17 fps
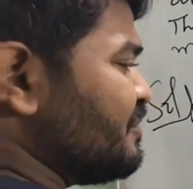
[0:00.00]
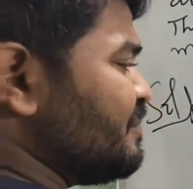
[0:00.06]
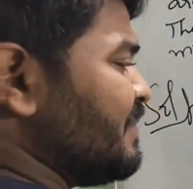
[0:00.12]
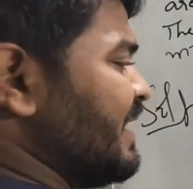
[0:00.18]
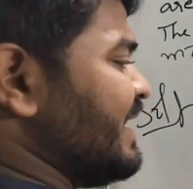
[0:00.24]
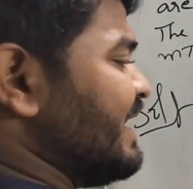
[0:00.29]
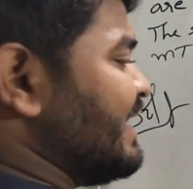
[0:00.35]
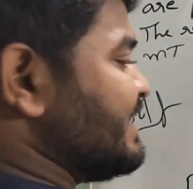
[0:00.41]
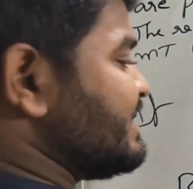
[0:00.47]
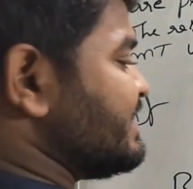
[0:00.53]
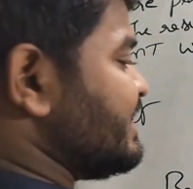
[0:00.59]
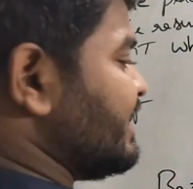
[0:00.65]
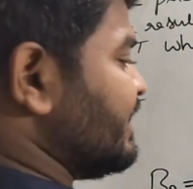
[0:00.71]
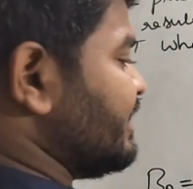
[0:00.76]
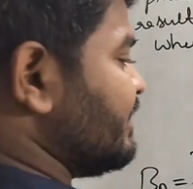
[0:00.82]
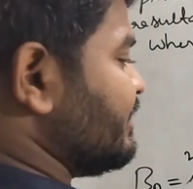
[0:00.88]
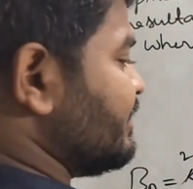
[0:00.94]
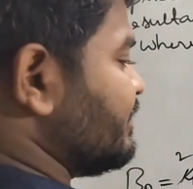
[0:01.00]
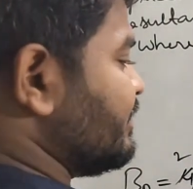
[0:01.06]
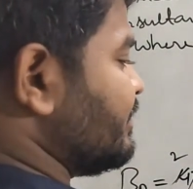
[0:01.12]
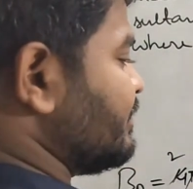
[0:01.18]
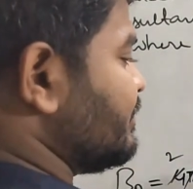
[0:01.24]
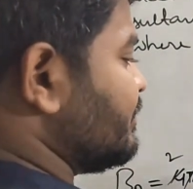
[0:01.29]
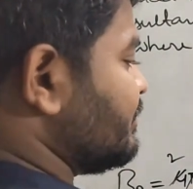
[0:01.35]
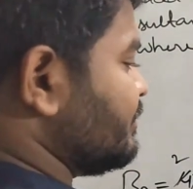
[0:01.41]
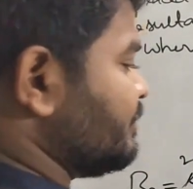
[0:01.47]
minus 3.
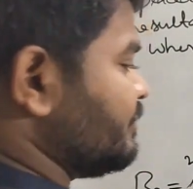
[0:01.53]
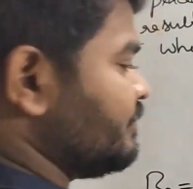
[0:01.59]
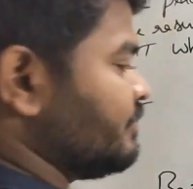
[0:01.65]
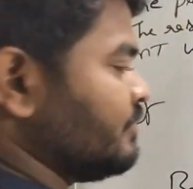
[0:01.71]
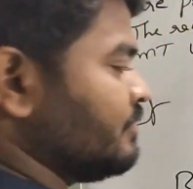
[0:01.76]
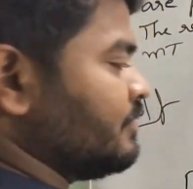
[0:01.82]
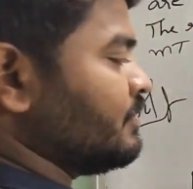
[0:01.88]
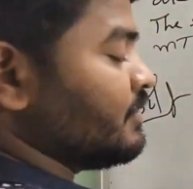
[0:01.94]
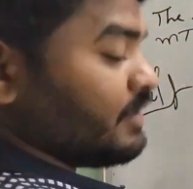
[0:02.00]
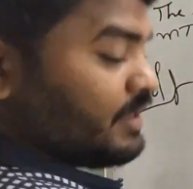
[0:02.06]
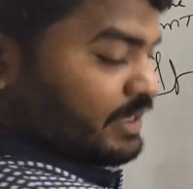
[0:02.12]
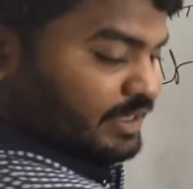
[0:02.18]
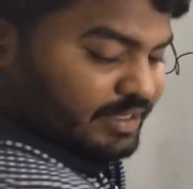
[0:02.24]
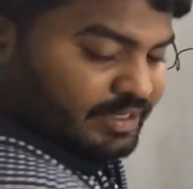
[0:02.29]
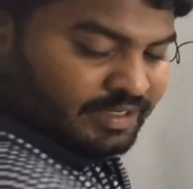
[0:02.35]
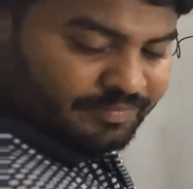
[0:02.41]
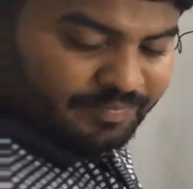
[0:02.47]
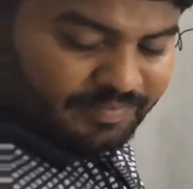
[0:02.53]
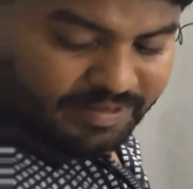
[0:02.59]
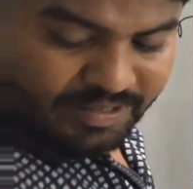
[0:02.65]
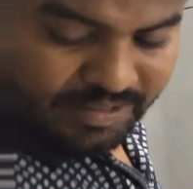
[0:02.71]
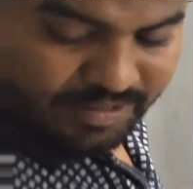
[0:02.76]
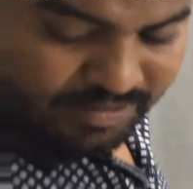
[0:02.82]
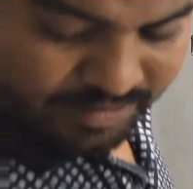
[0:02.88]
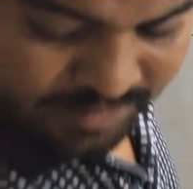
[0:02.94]
Right? Let me write